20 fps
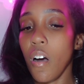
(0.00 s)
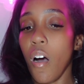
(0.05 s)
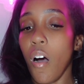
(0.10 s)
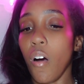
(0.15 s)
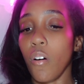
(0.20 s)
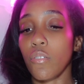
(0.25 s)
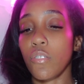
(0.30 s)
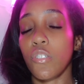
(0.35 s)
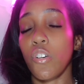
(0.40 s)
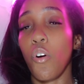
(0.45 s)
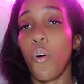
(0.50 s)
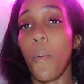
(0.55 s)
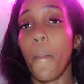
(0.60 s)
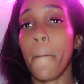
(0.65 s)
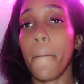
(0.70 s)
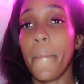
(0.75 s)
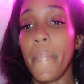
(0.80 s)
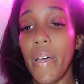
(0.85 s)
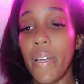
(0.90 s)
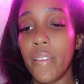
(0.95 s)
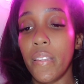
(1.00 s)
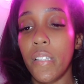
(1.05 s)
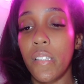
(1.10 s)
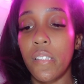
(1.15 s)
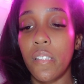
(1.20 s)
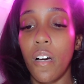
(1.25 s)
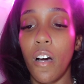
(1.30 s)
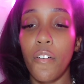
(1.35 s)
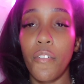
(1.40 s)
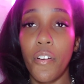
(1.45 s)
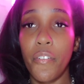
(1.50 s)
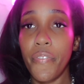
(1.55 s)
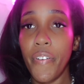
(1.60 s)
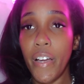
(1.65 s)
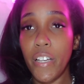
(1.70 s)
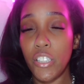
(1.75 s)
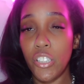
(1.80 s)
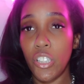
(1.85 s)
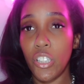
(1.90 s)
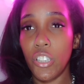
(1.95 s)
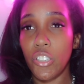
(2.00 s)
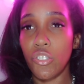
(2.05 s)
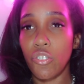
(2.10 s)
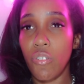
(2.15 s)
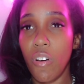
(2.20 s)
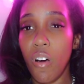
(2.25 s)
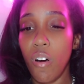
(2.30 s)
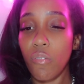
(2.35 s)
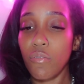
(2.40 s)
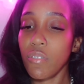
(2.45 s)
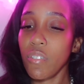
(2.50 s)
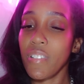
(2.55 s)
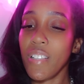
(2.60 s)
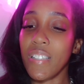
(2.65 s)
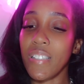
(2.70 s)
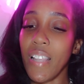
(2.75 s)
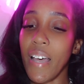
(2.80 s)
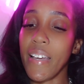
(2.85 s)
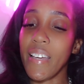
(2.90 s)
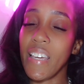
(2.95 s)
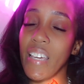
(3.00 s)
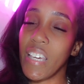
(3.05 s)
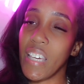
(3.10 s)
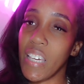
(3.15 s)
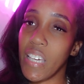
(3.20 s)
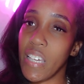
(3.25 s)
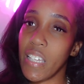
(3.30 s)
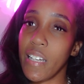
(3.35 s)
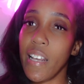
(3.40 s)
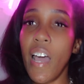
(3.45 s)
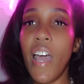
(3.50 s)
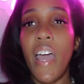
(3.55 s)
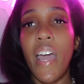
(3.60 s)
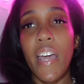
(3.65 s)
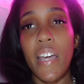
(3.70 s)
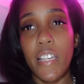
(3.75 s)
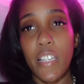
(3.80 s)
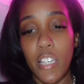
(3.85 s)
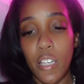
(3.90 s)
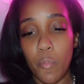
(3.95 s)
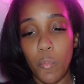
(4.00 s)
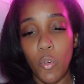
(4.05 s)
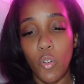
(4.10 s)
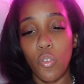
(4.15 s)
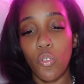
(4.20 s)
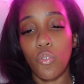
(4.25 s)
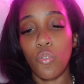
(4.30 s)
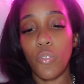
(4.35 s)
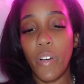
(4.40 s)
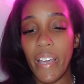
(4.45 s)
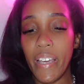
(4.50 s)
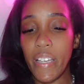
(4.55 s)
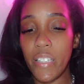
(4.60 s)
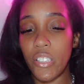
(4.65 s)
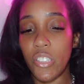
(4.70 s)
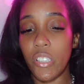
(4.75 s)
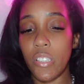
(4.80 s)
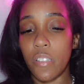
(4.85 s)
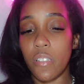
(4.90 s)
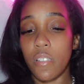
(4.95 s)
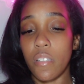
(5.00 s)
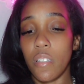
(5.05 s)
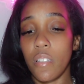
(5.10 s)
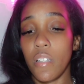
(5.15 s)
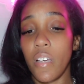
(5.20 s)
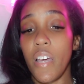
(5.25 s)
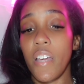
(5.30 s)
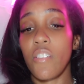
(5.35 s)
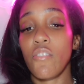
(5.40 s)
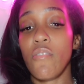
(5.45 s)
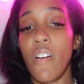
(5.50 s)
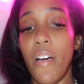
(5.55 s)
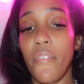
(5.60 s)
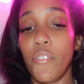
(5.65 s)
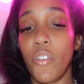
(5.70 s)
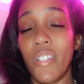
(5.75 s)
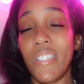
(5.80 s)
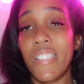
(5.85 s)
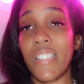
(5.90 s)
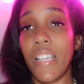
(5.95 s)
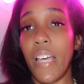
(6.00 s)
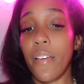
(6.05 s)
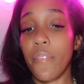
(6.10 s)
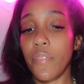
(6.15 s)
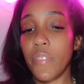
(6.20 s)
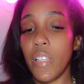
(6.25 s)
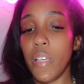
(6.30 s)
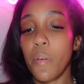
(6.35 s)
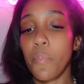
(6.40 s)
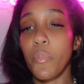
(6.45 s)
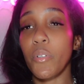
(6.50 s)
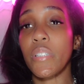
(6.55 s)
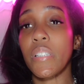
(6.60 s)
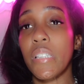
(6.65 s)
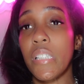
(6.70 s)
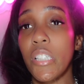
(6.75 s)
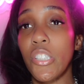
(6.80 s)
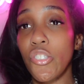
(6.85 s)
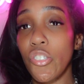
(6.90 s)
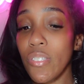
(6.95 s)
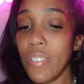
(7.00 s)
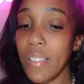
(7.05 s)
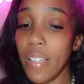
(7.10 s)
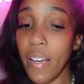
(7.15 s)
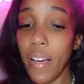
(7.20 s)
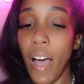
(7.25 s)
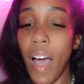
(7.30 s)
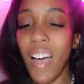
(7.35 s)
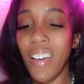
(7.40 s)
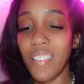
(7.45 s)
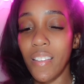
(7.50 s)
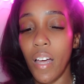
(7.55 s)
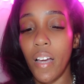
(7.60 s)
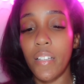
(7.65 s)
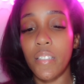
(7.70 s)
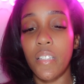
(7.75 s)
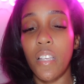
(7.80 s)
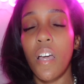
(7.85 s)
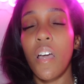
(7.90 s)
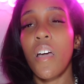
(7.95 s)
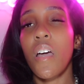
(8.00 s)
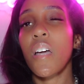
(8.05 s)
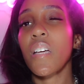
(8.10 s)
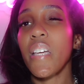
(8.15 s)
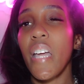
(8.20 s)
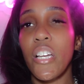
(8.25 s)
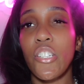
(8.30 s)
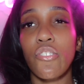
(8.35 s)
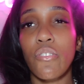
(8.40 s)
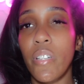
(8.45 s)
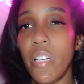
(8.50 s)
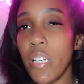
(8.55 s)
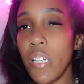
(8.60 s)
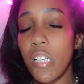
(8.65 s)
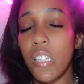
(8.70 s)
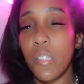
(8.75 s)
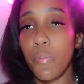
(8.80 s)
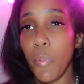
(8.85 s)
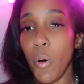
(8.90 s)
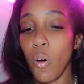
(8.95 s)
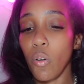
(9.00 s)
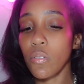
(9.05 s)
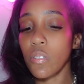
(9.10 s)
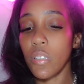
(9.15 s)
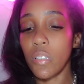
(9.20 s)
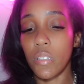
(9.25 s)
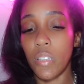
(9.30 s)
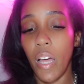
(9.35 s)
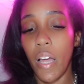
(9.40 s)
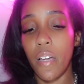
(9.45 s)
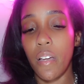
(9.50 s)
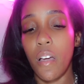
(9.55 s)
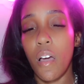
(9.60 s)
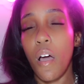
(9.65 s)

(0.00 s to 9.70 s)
Also methods of infection control, so that's like heat and chemical agents. And you have your safety procedures and guidelines in case you get exposed to like